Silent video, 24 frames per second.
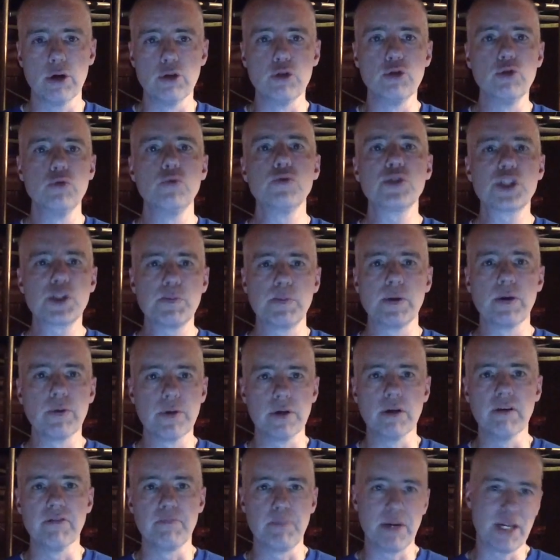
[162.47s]
a new
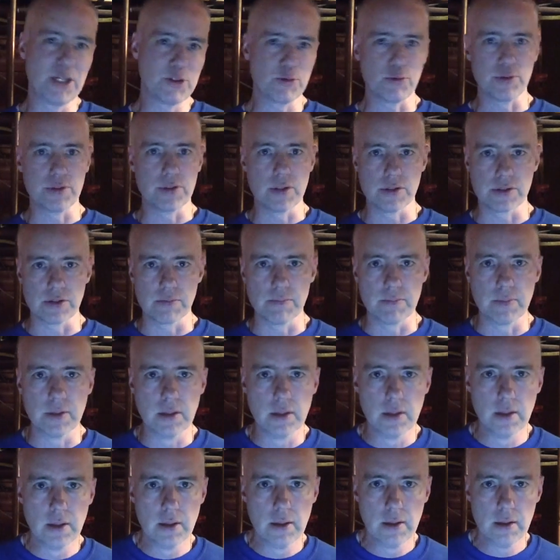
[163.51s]
spirit of patriotism
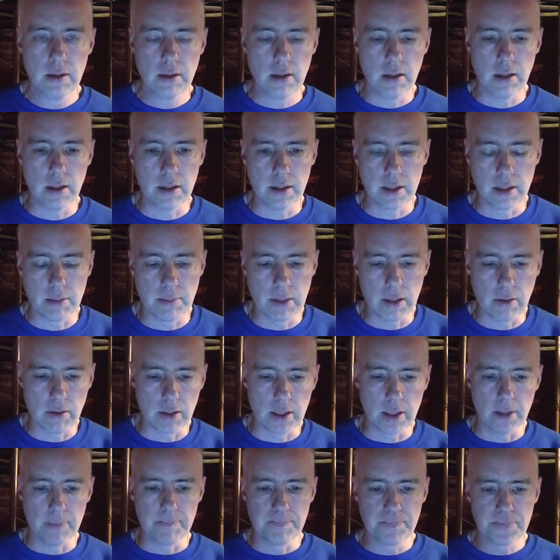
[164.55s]
in
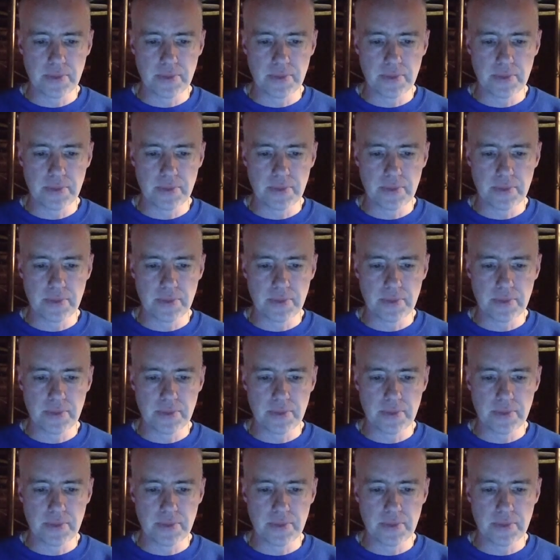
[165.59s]
America.